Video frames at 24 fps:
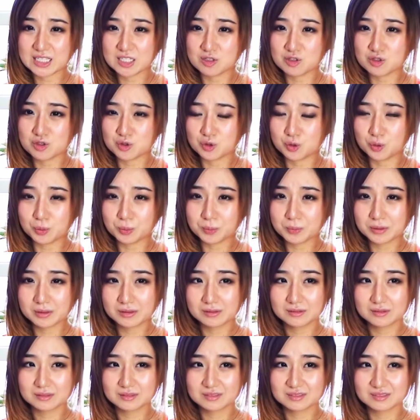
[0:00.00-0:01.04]
in soup.
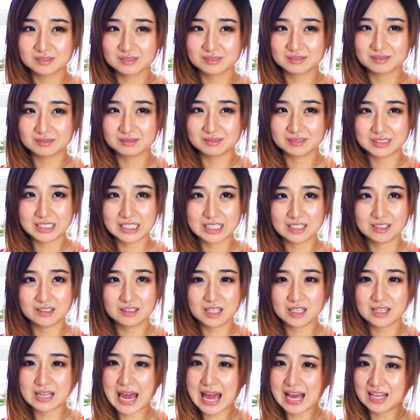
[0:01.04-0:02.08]
It
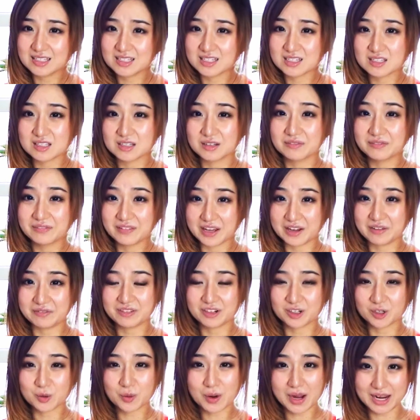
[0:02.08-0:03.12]
enhances the
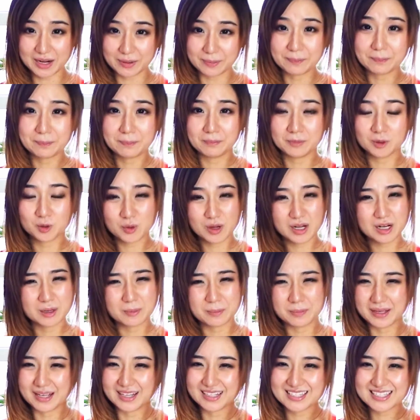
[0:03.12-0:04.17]
flavor quite a
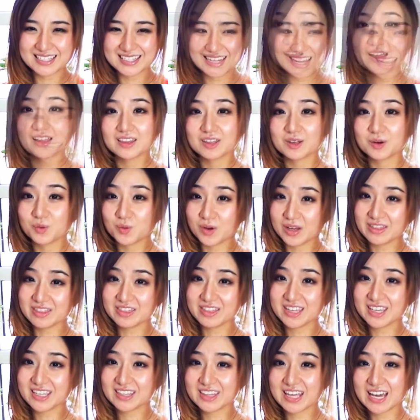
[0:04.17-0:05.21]
bit. The one
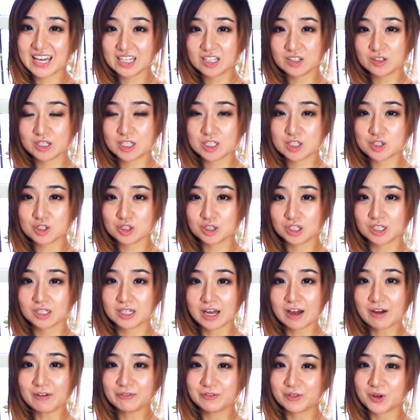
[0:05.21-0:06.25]
thing that you need to look
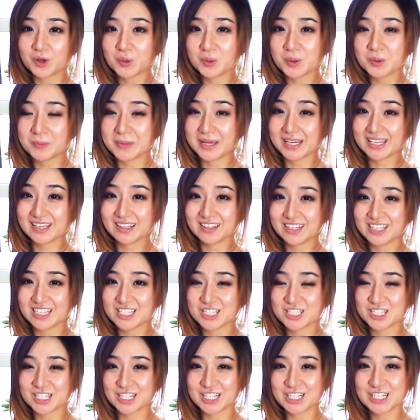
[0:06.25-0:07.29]
out for when making this
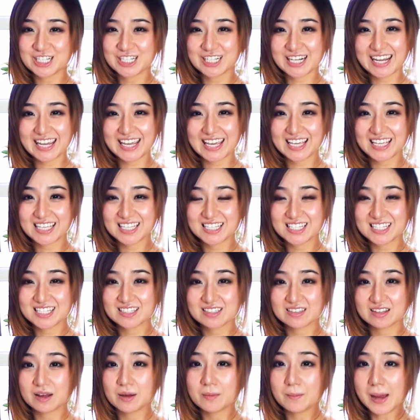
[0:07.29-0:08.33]
dish is
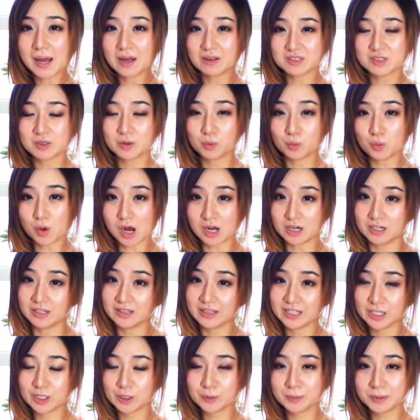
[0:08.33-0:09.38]
the amount of water
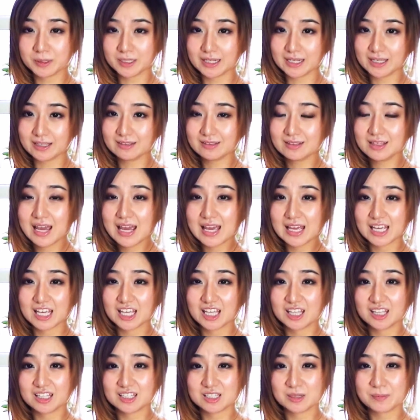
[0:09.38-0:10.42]
that you put in.
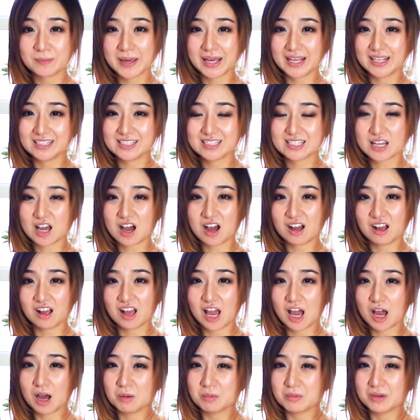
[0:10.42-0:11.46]
It depends on
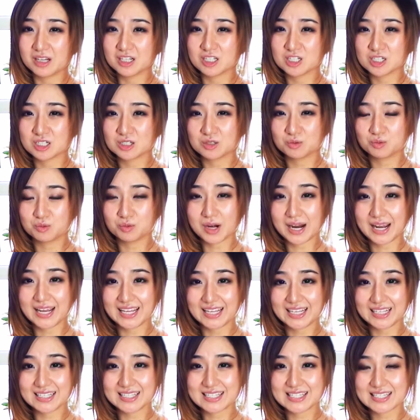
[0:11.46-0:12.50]
how much
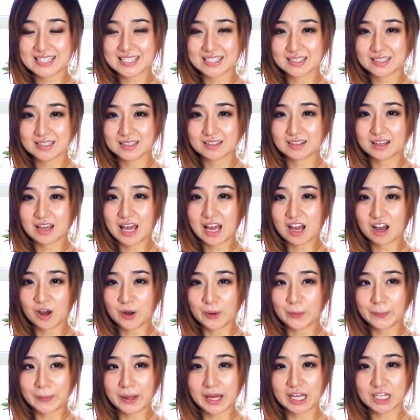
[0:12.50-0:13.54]
rice,
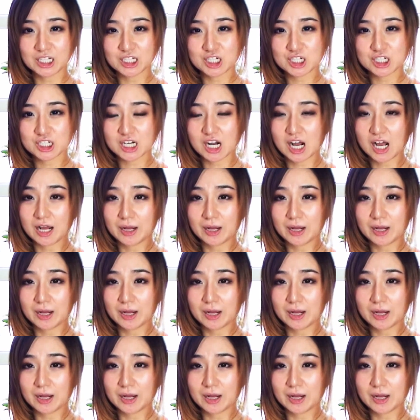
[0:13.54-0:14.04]
how much